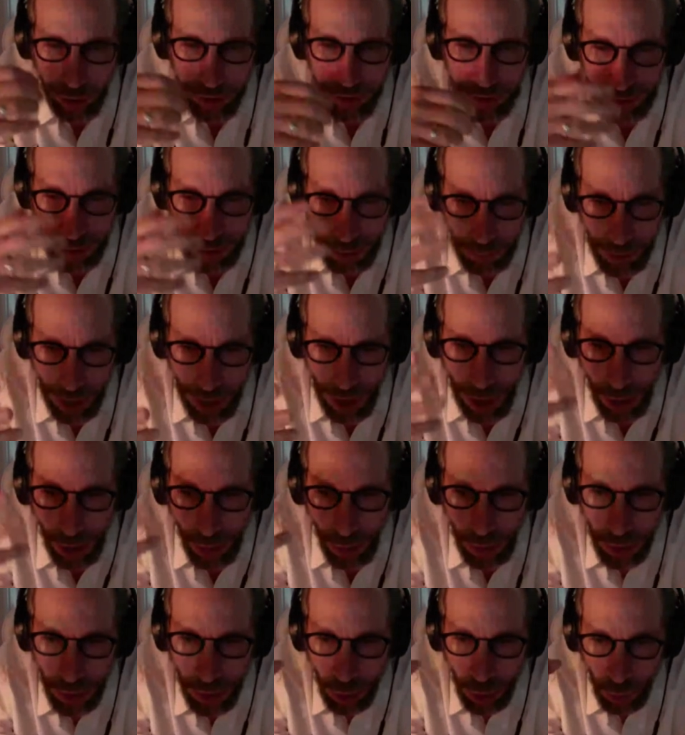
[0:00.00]
and
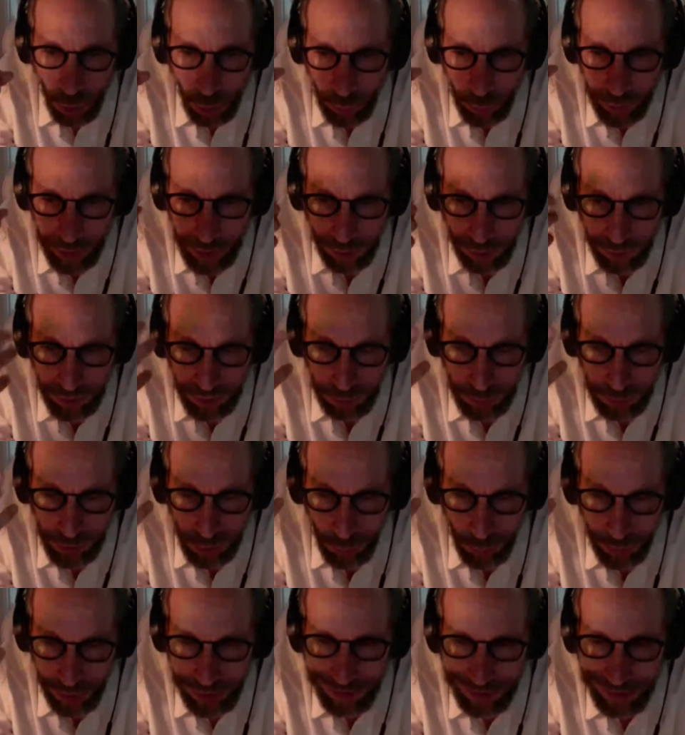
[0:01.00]
somehow we'd have some
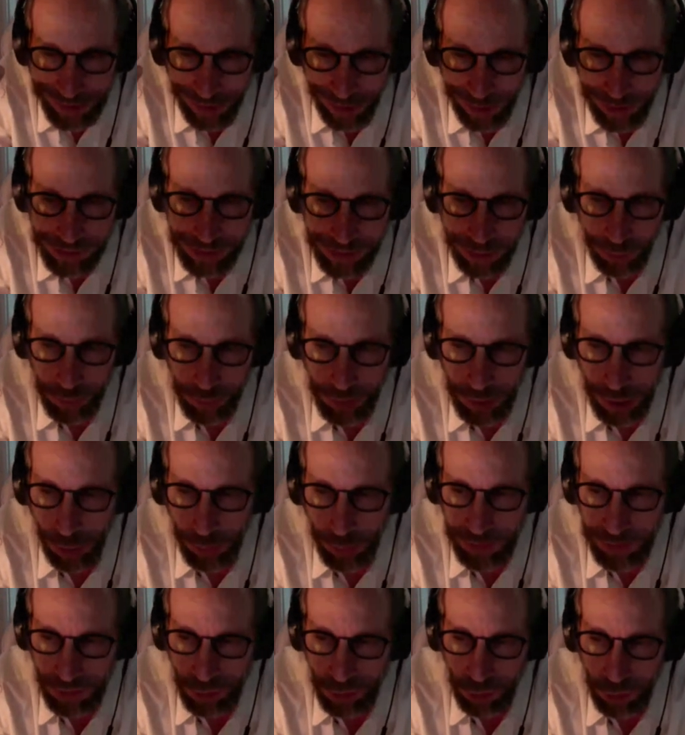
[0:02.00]
new insights that would
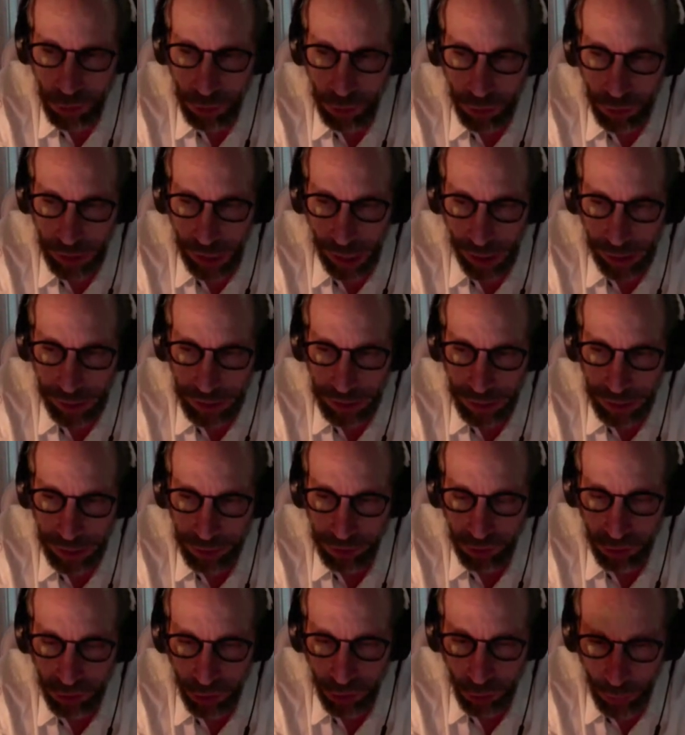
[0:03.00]
allow us to do the
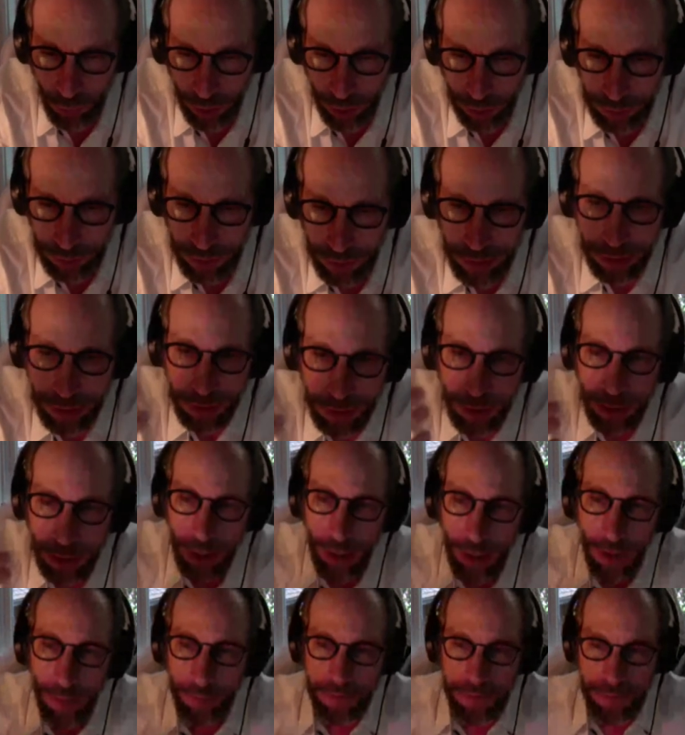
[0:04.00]
calculation correctly.
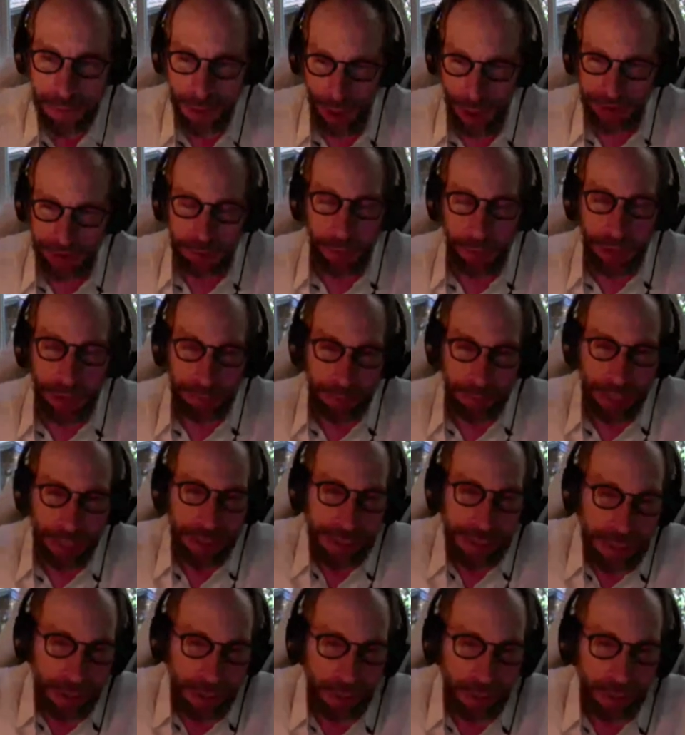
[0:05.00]
I spent many
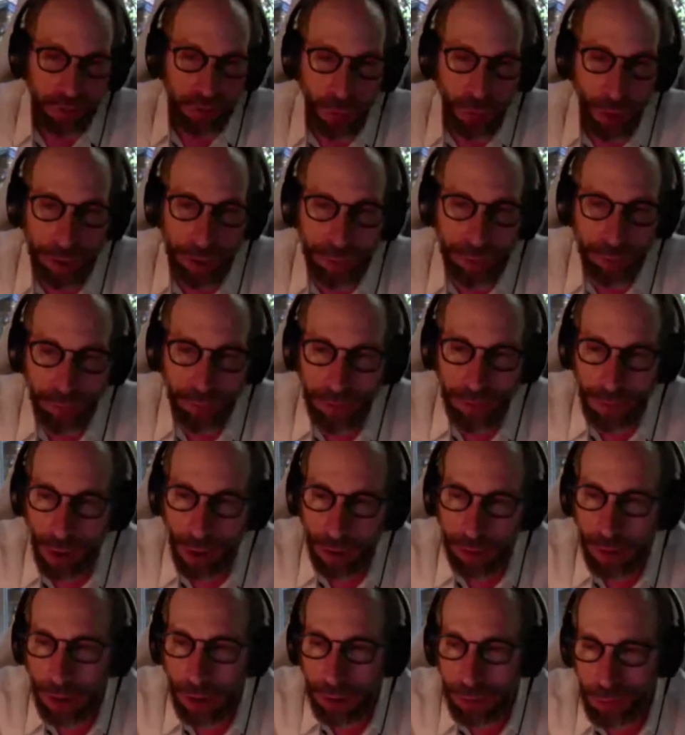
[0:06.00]
years trying to figure
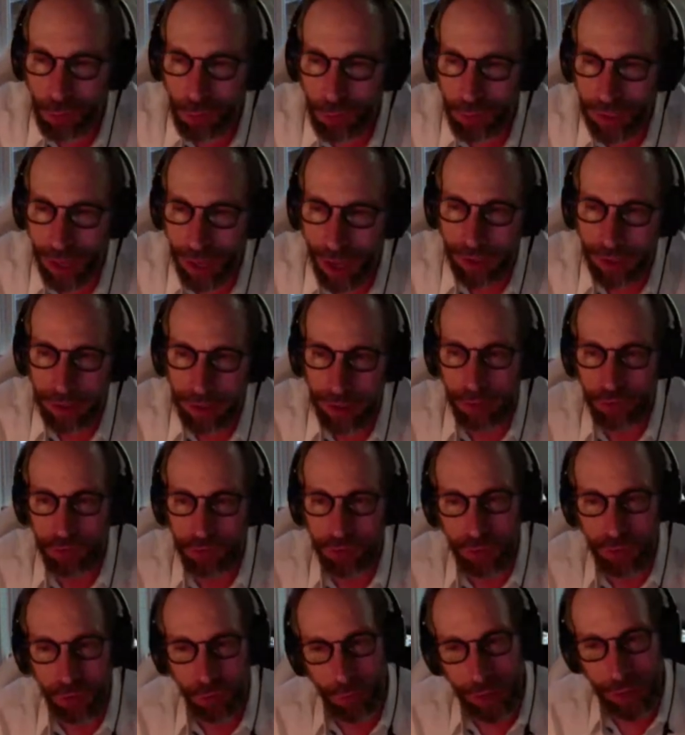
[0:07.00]
out how to do the
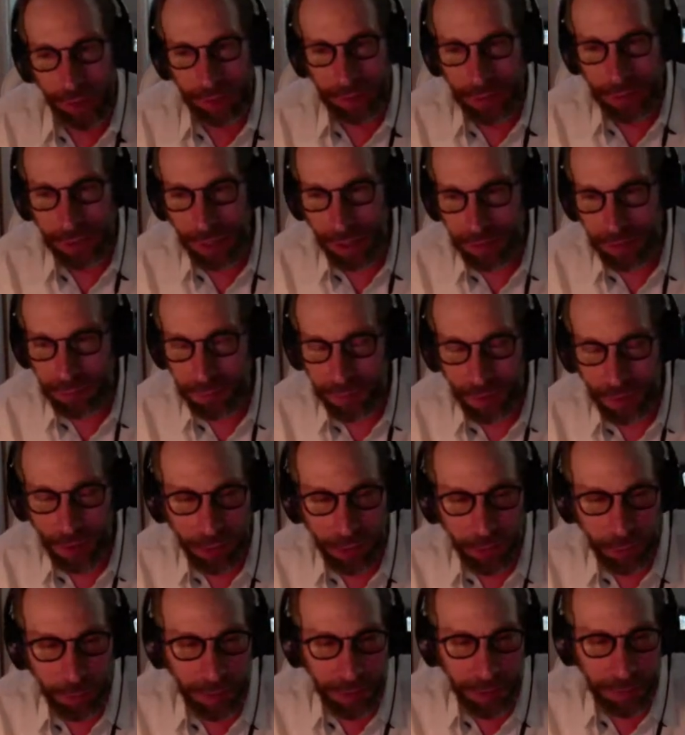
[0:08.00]
calculation correctly, as did
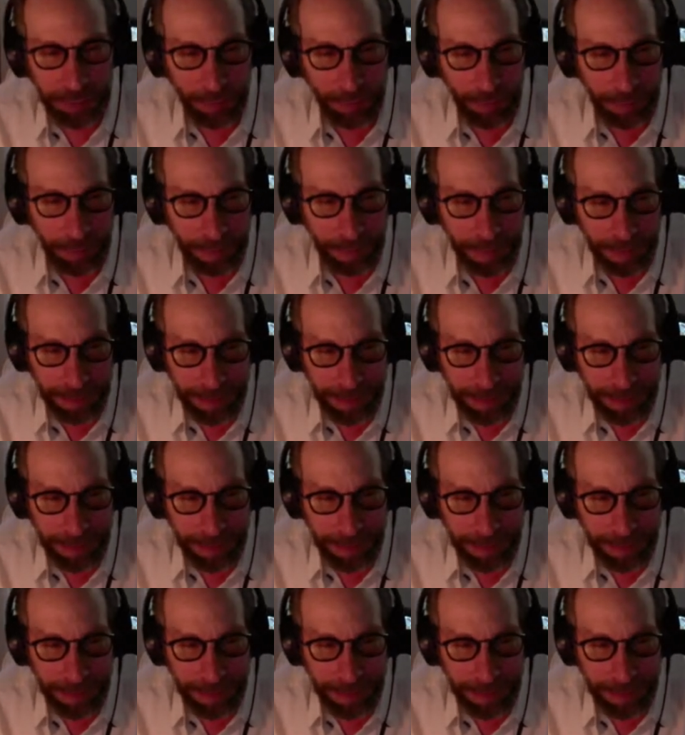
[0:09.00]
other people.